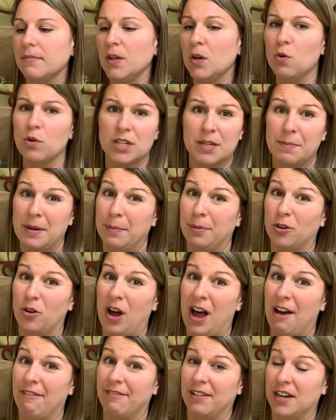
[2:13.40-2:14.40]
Or some people
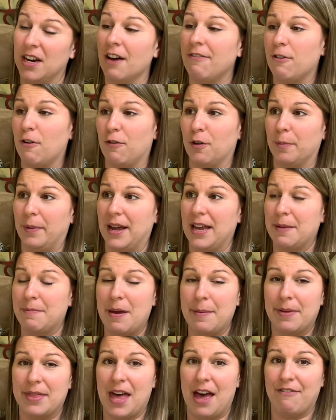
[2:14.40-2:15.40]
don't have enough overbite,
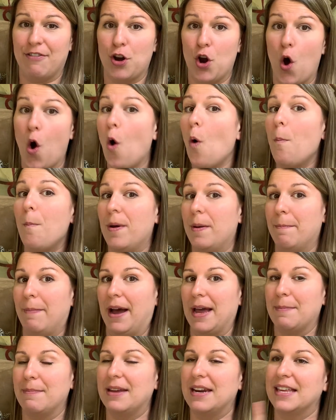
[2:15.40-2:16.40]
maybe they have an open
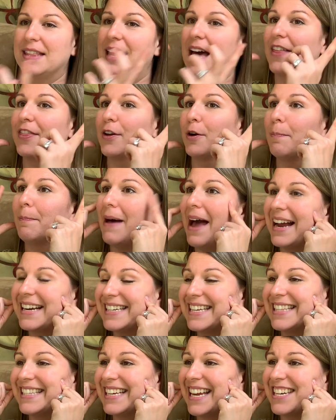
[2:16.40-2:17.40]
bite, meaning that their back
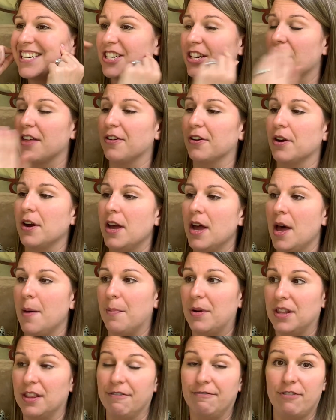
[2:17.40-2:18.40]
teeth touch together,
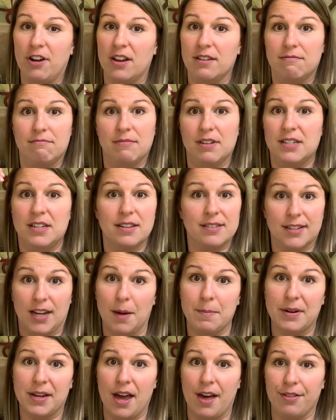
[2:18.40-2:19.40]
but in the front it doesn't
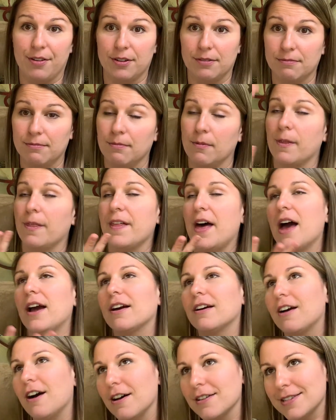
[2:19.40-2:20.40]
come together. Well, that
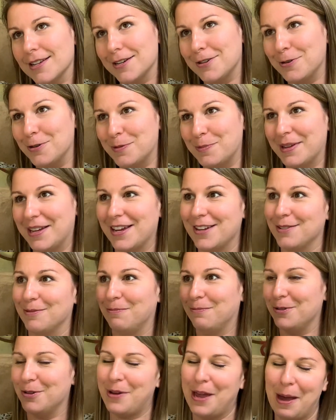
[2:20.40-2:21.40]
could cause issues because
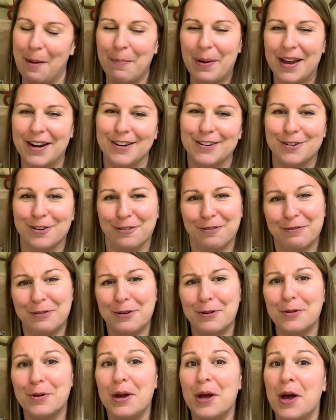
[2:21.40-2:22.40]
you can't bite into your
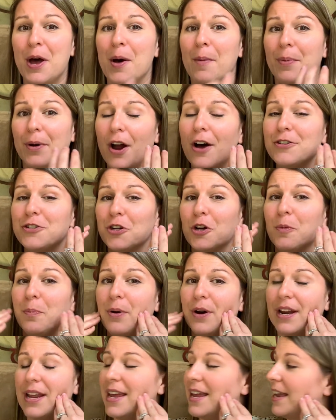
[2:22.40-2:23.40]
food, but also you're
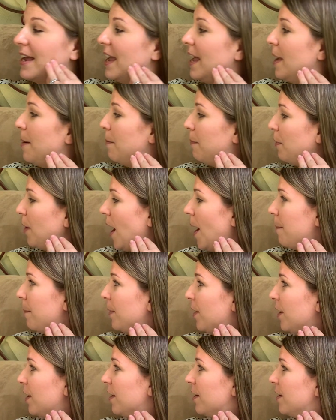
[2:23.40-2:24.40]
putting
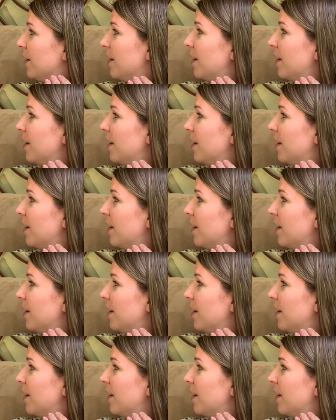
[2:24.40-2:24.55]
improper